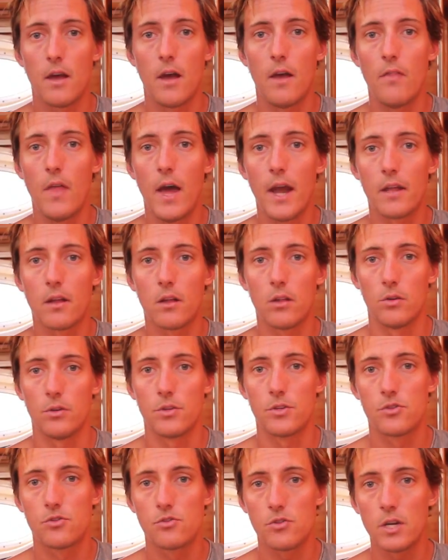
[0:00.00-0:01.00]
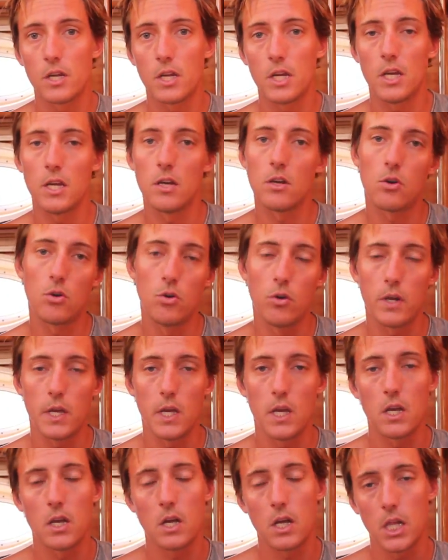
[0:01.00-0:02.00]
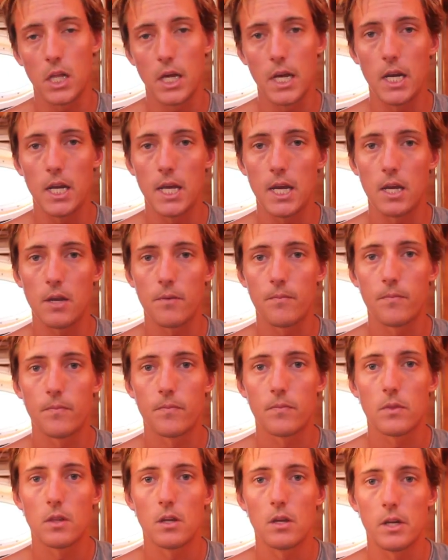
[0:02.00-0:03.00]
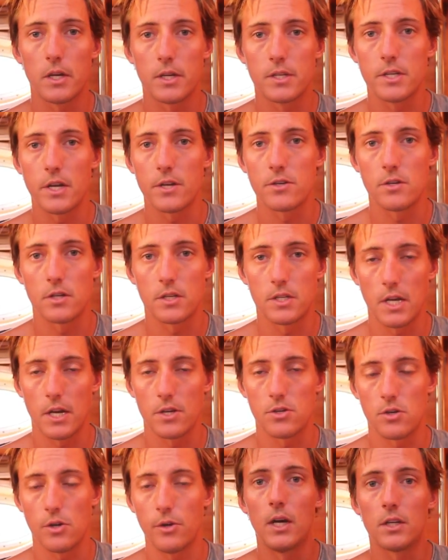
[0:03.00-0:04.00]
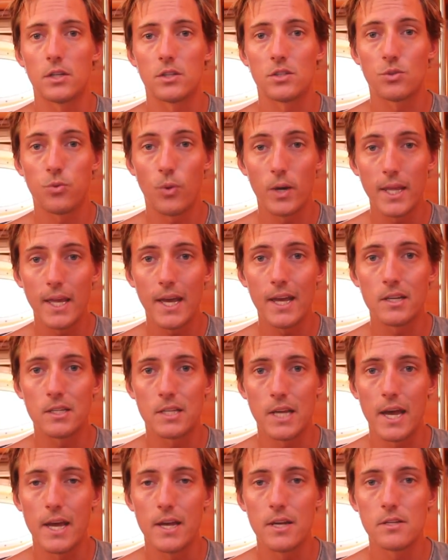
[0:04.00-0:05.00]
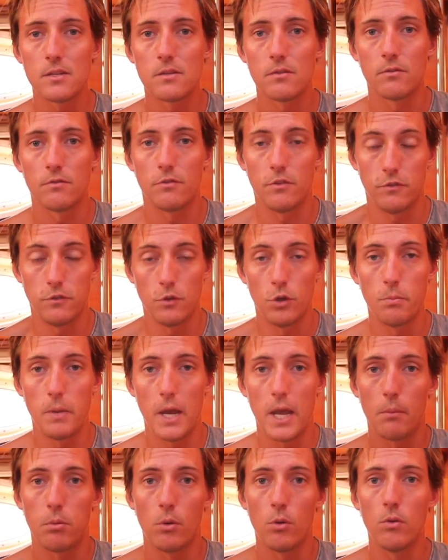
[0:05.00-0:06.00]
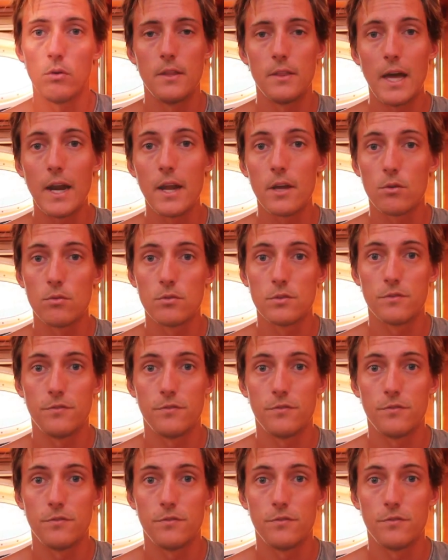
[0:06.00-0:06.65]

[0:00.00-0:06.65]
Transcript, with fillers: and that includes drinking, cooking, cleaning, etc., etc. At 28 days, for four people, that equals